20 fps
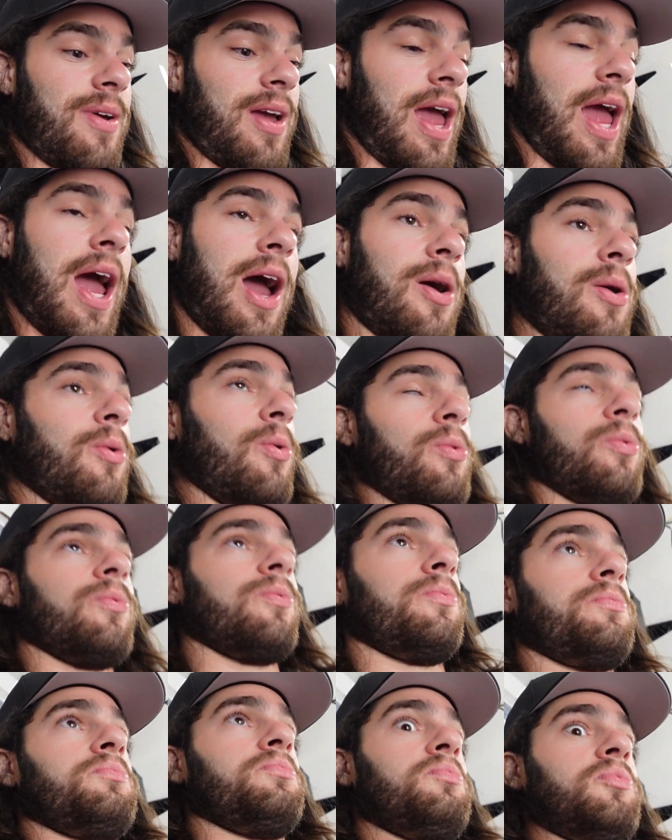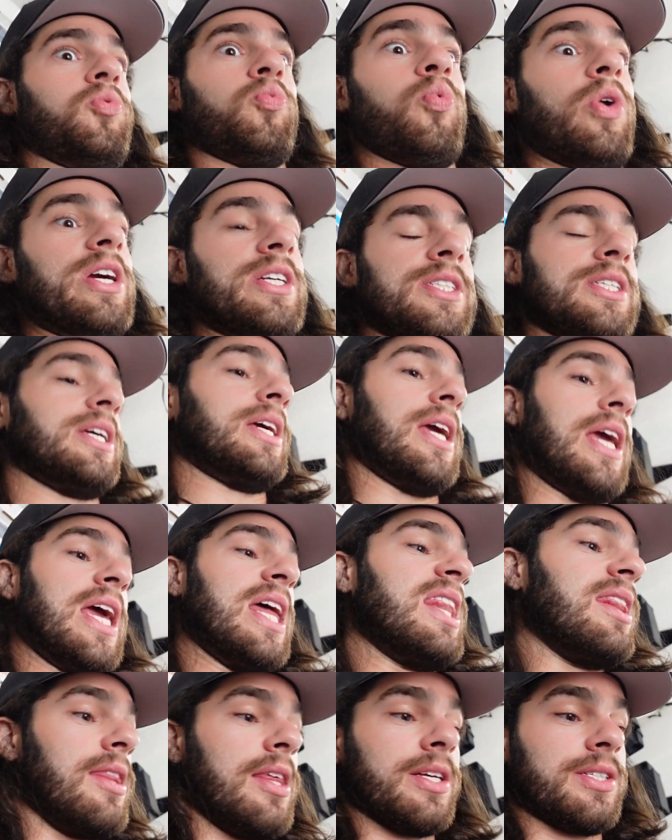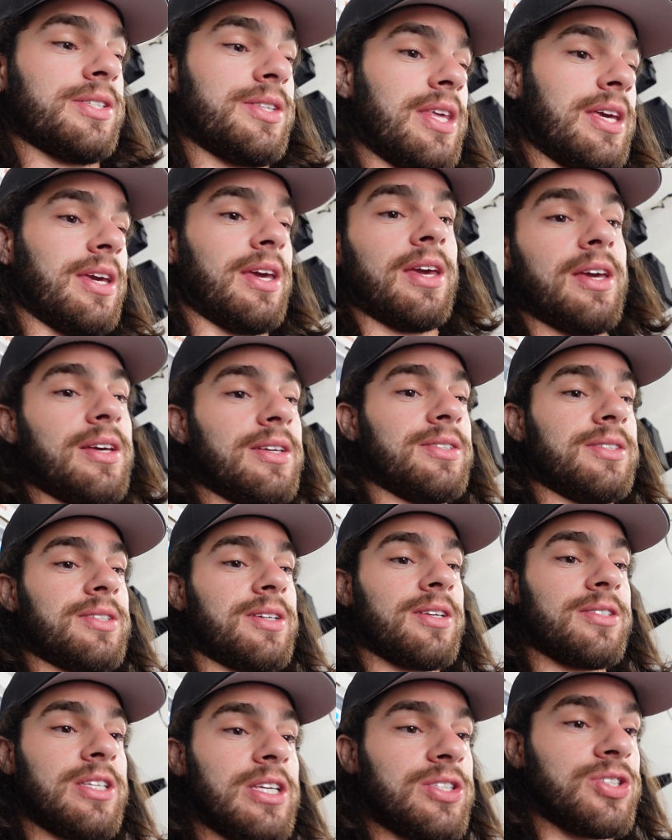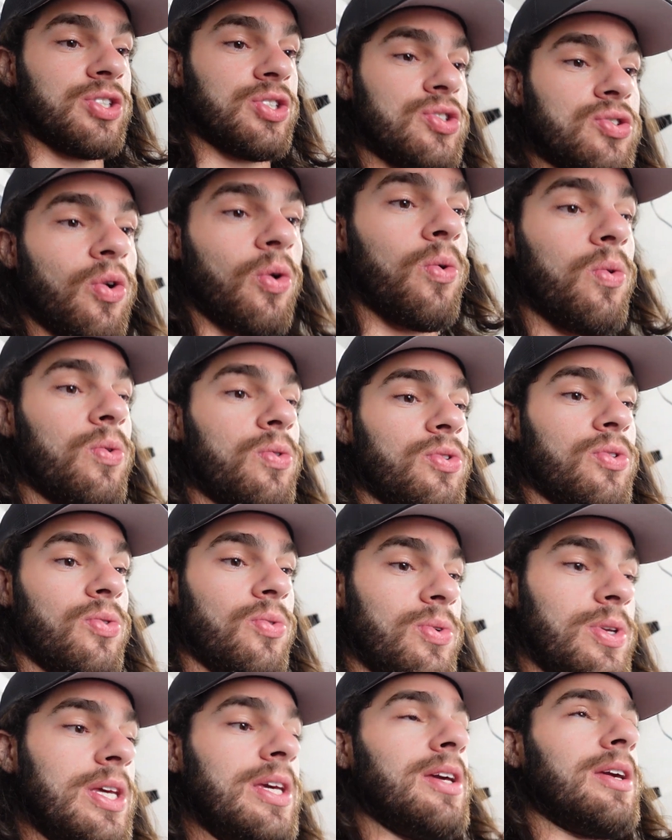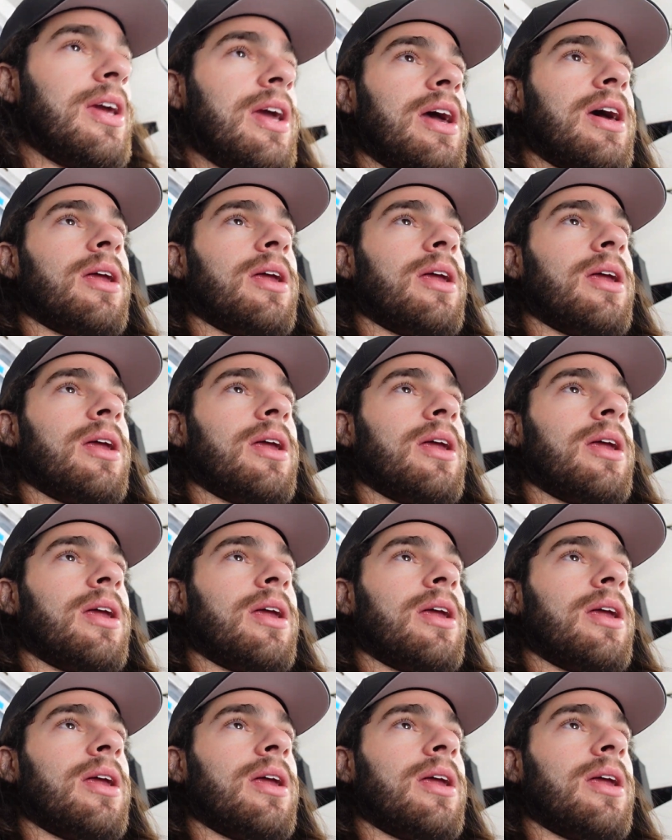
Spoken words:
how the racing in this thing is, because it's so unique,